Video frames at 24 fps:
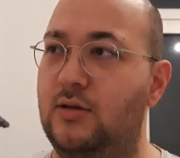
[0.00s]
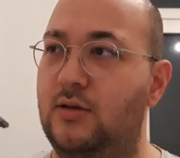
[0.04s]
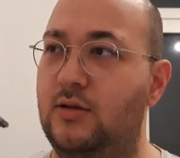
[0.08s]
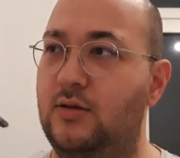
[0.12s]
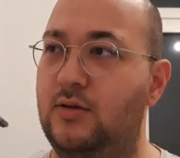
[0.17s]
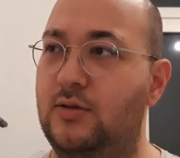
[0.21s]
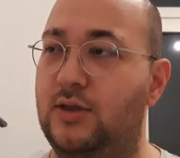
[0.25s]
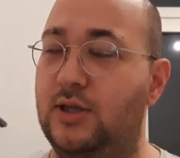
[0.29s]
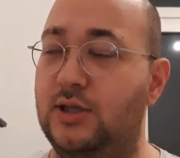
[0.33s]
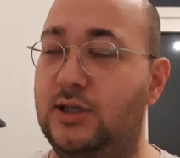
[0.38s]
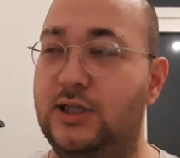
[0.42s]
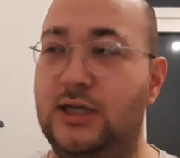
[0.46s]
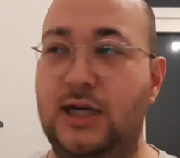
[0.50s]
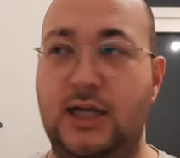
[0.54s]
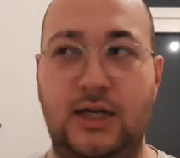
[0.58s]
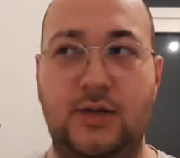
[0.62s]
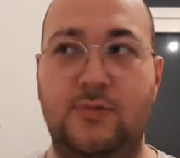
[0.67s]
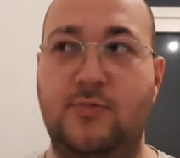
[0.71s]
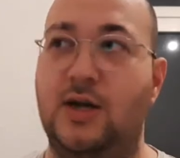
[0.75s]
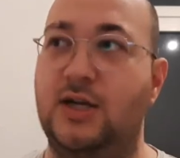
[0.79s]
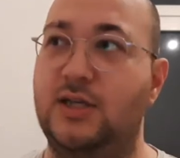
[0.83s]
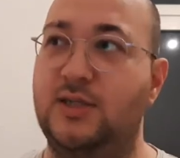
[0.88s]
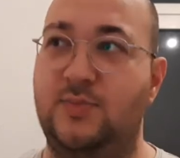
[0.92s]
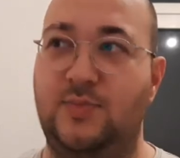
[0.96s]
the chili
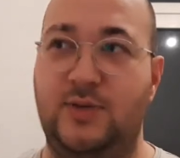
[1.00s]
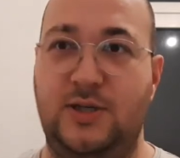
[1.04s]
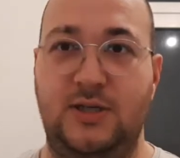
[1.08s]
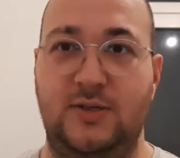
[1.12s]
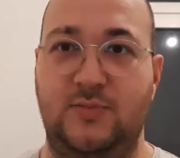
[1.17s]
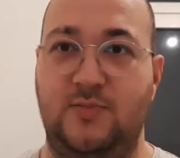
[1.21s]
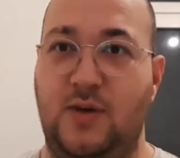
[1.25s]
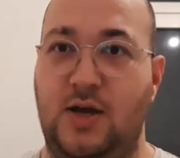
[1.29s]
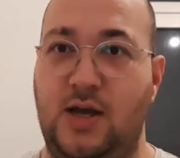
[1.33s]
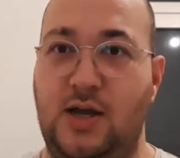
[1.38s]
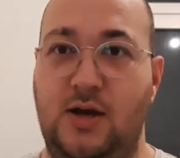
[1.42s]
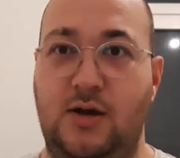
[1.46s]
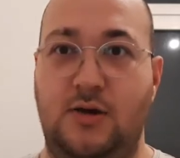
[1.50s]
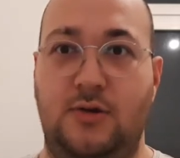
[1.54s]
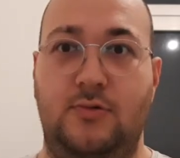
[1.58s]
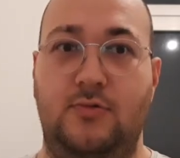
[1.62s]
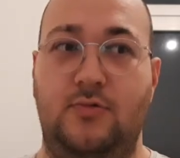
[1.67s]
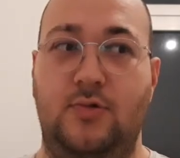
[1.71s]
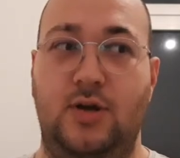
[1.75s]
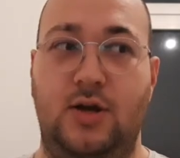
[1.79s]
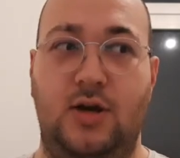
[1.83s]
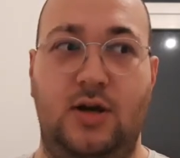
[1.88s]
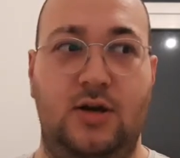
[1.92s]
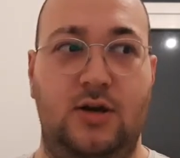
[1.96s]
recipe in my
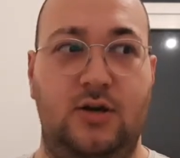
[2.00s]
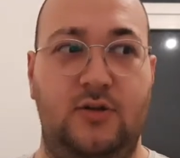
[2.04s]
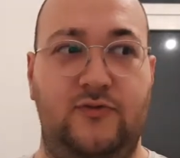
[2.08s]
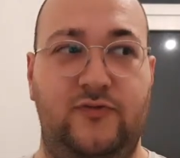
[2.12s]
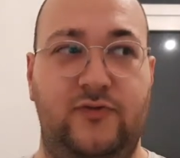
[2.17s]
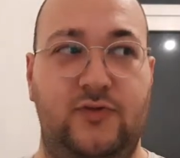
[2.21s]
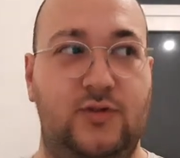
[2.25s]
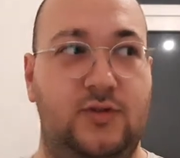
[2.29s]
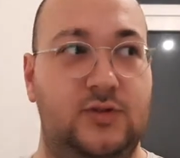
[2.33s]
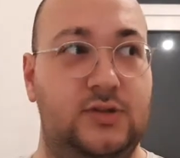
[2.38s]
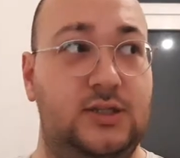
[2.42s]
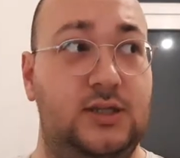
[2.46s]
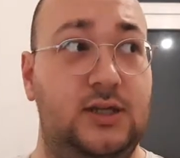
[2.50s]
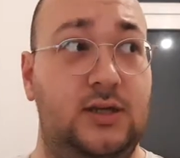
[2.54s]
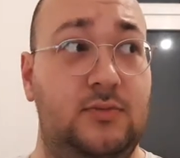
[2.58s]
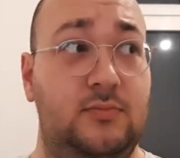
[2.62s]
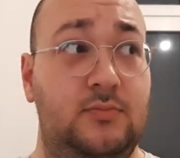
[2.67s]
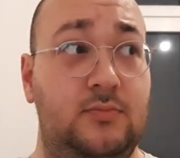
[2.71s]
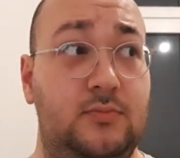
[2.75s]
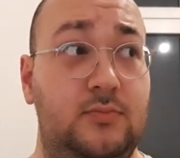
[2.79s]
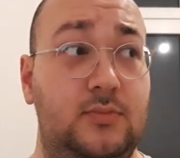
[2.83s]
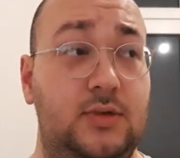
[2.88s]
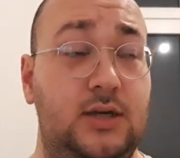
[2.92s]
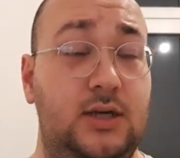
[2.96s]
own, I've got
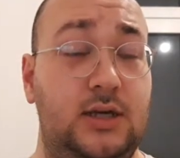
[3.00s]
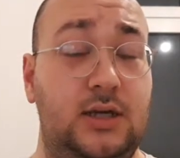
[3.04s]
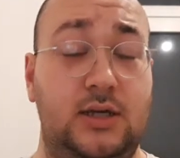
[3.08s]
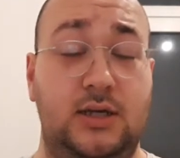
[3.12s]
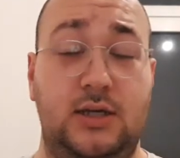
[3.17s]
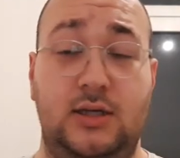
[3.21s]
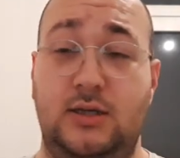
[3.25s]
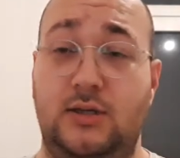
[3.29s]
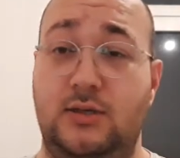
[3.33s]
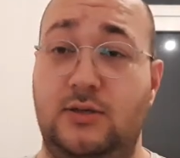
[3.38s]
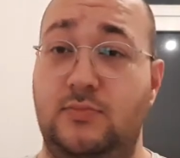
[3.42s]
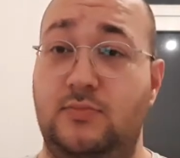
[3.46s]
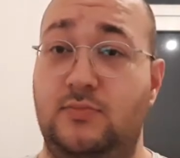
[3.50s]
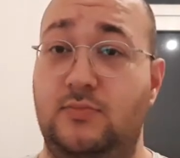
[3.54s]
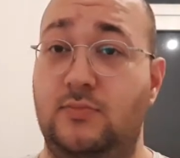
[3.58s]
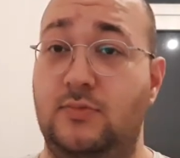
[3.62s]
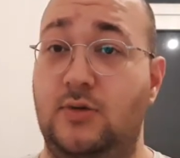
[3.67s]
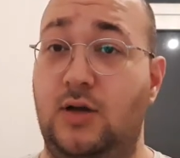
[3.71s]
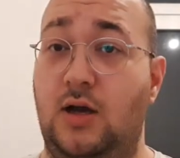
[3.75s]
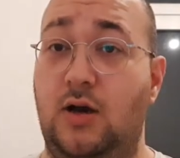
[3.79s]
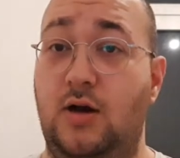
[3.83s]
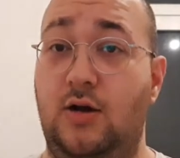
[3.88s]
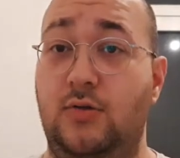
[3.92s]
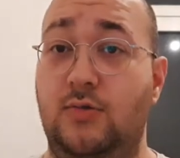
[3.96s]
some uh,
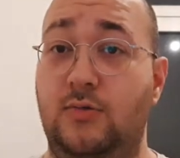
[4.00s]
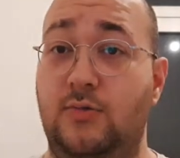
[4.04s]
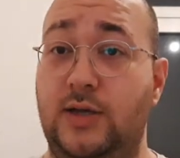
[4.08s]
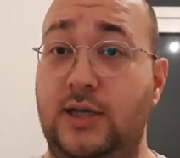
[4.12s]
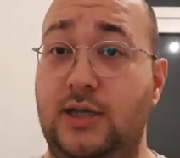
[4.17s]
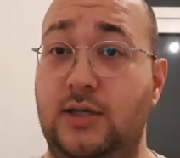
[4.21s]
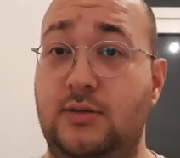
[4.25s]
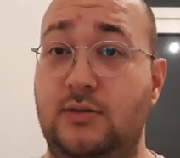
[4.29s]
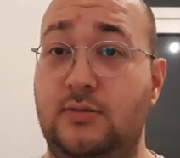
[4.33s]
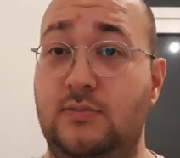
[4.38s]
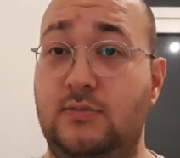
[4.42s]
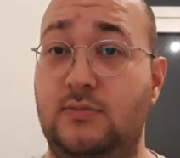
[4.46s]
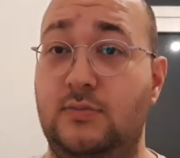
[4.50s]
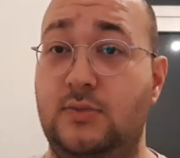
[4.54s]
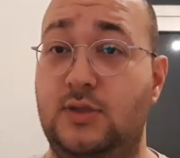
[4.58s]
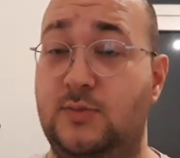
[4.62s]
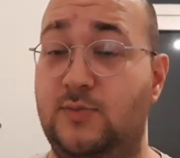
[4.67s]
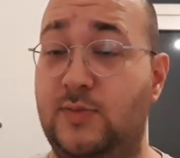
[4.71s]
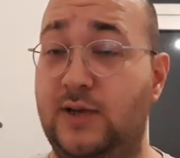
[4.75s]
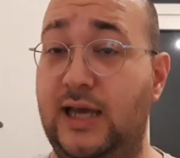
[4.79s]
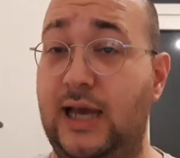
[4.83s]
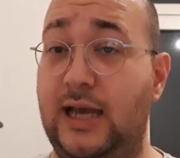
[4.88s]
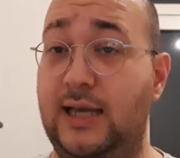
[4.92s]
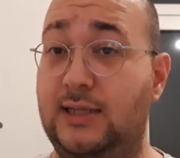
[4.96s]
whole wheat
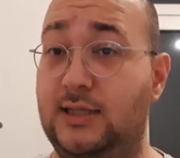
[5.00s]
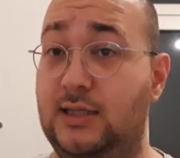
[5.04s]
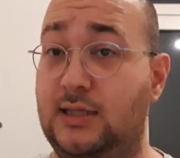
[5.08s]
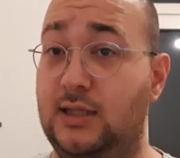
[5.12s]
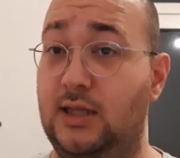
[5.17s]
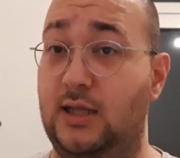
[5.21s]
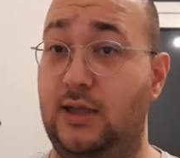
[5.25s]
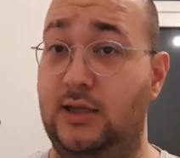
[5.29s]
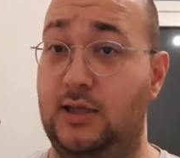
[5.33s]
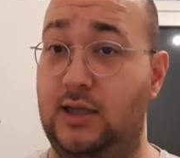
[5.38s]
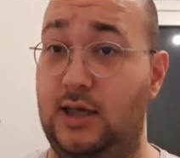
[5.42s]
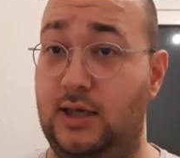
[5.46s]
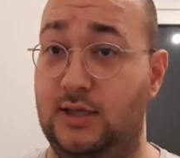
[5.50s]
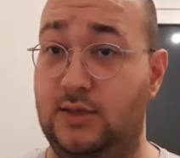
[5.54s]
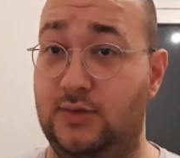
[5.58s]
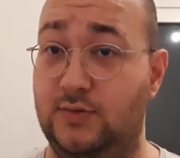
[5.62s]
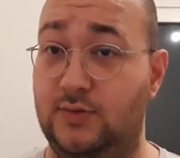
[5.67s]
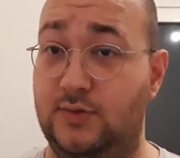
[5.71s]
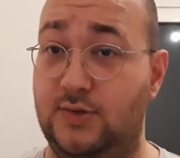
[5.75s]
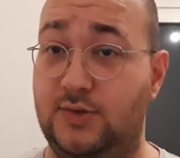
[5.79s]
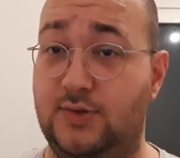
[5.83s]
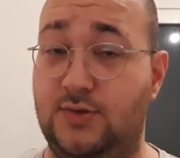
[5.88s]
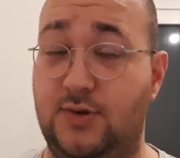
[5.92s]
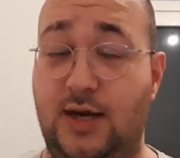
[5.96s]
spaghetti, like the
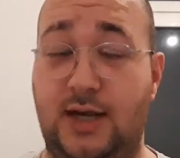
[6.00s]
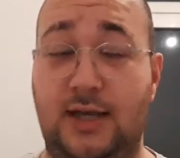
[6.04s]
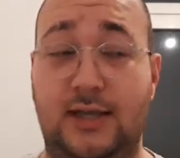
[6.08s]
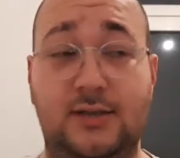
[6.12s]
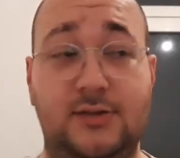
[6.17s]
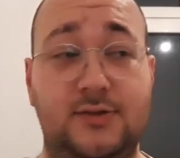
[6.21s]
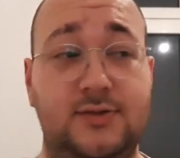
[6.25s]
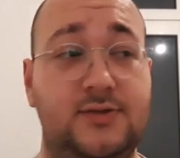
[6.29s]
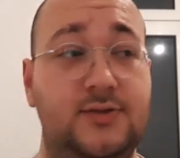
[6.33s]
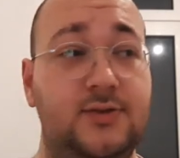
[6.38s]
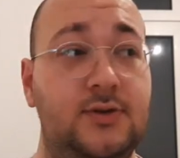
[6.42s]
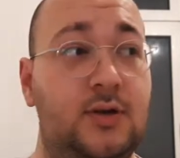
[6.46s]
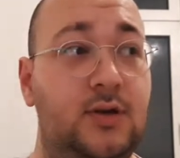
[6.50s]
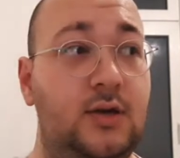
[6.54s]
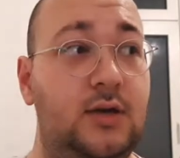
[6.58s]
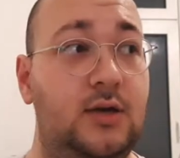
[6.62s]
actual strands.